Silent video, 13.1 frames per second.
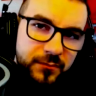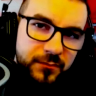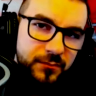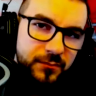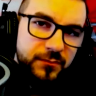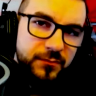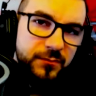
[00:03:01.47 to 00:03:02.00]

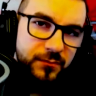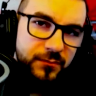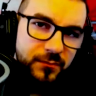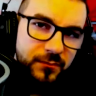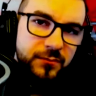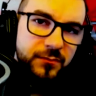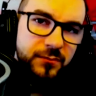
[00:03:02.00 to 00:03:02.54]

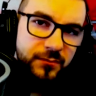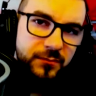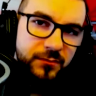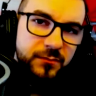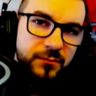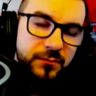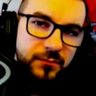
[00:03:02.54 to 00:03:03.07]

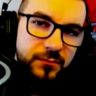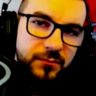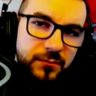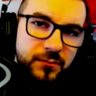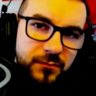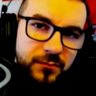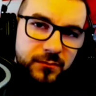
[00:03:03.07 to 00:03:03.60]

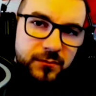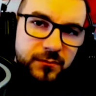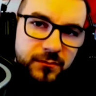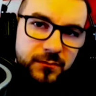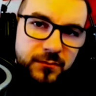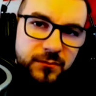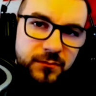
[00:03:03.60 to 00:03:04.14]

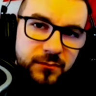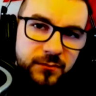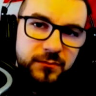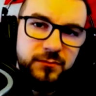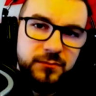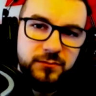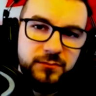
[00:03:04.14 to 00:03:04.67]

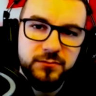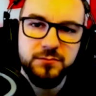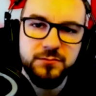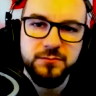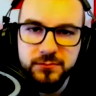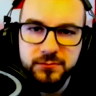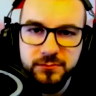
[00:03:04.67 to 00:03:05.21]

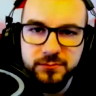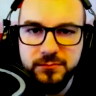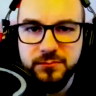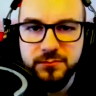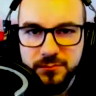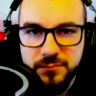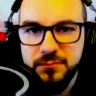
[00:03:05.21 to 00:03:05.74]

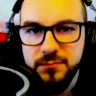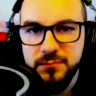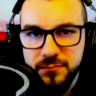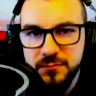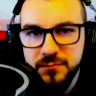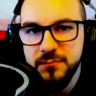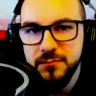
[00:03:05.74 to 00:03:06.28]

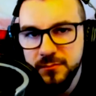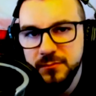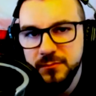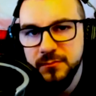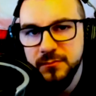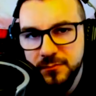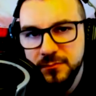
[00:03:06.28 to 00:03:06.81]

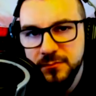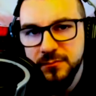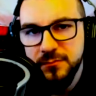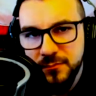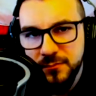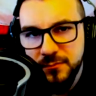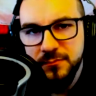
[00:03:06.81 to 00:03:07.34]

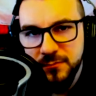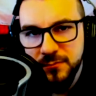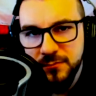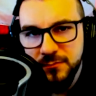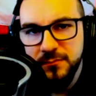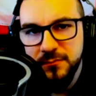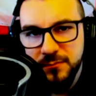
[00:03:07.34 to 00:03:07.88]

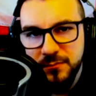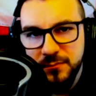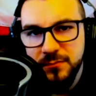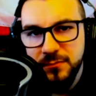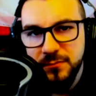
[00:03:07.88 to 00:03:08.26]
(not speaking)